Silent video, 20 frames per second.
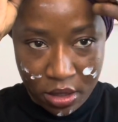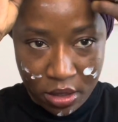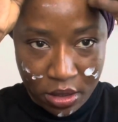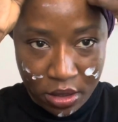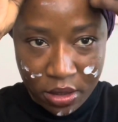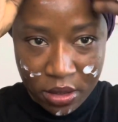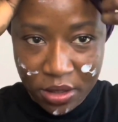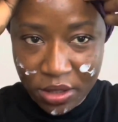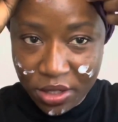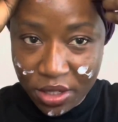
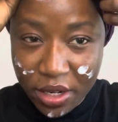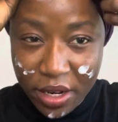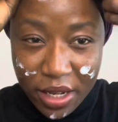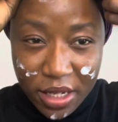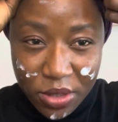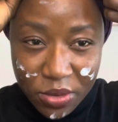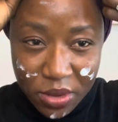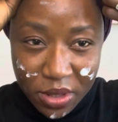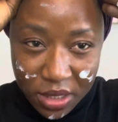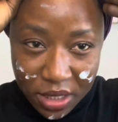Do you guys want
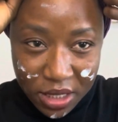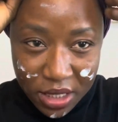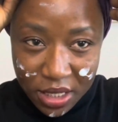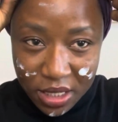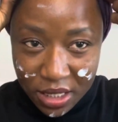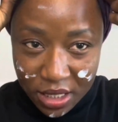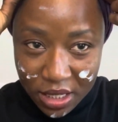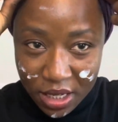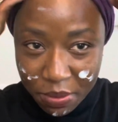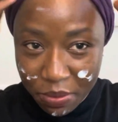to see a
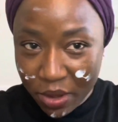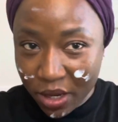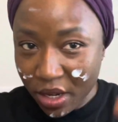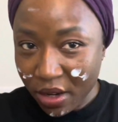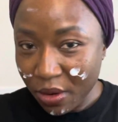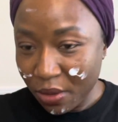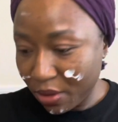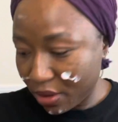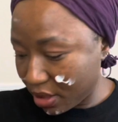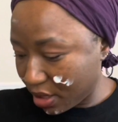sneak peek of
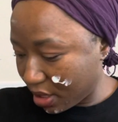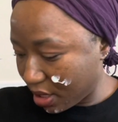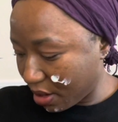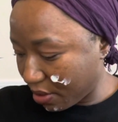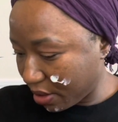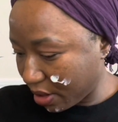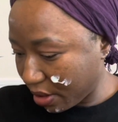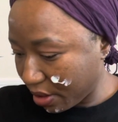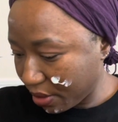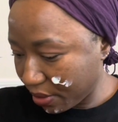what's down there?